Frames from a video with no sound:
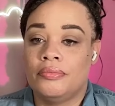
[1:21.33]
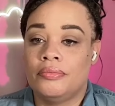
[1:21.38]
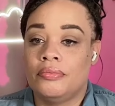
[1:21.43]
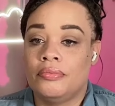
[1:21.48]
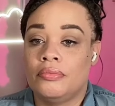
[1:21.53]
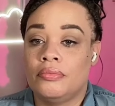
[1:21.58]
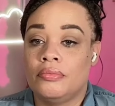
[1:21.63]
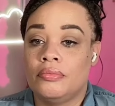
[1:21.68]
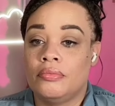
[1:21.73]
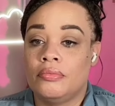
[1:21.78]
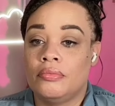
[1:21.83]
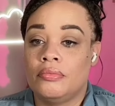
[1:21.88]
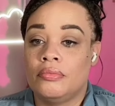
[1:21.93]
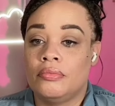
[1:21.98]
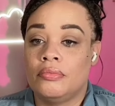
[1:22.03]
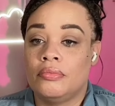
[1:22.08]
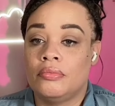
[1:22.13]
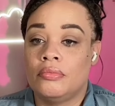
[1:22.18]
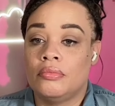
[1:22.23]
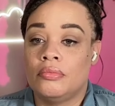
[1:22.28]

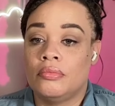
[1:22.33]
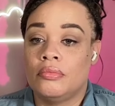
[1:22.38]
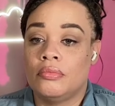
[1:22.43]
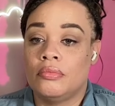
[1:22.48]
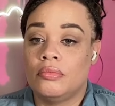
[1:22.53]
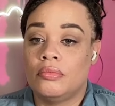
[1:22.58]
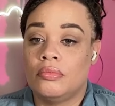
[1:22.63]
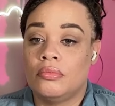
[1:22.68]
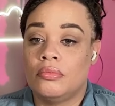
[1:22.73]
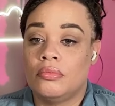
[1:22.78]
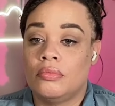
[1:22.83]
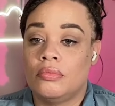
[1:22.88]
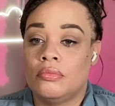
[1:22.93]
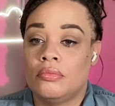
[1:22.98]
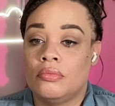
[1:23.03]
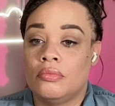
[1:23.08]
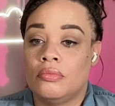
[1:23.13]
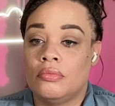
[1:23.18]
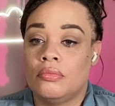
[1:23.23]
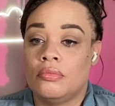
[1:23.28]

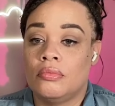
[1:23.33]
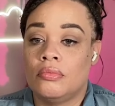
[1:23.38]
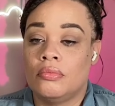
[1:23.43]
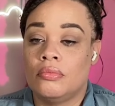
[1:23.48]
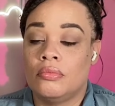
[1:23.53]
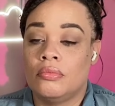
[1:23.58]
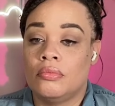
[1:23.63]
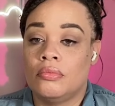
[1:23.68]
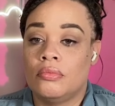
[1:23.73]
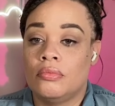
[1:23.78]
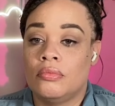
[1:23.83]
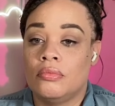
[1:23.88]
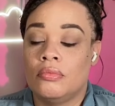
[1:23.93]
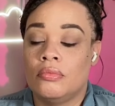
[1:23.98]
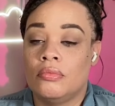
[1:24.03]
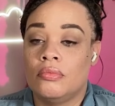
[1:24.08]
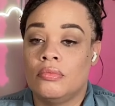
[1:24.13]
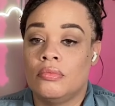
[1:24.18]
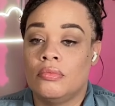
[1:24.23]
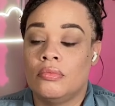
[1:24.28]

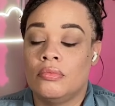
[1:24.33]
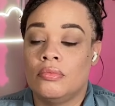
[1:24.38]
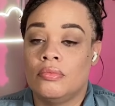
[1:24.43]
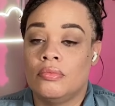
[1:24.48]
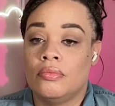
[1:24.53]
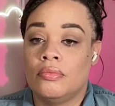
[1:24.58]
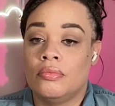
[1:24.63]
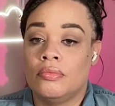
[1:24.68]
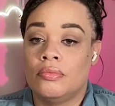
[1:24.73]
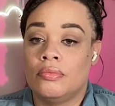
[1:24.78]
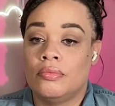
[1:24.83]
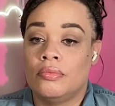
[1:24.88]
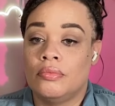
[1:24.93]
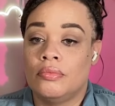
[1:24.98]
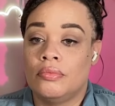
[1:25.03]
(silent)